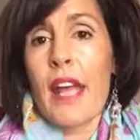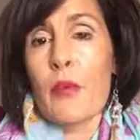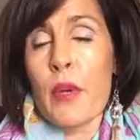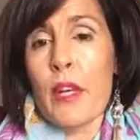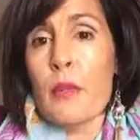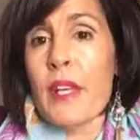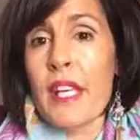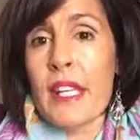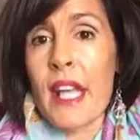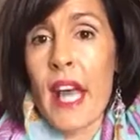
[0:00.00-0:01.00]
and we can
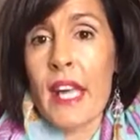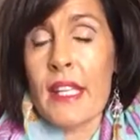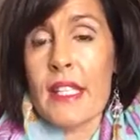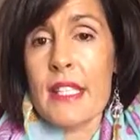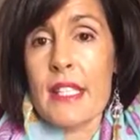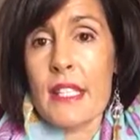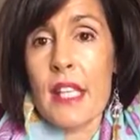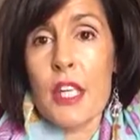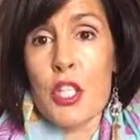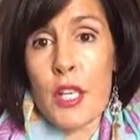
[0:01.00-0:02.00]
begin
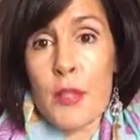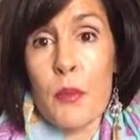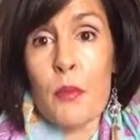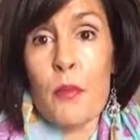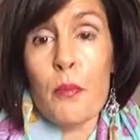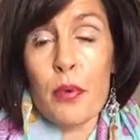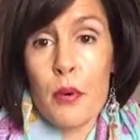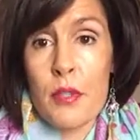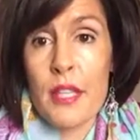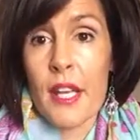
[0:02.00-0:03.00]
the adjustment
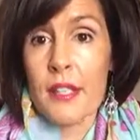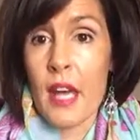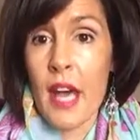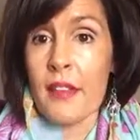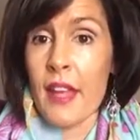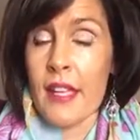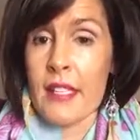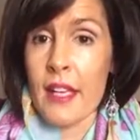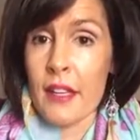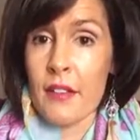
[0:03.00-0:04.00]
process on that
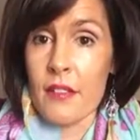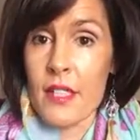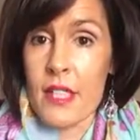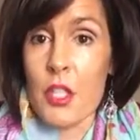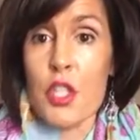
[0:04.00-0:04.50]
second visit,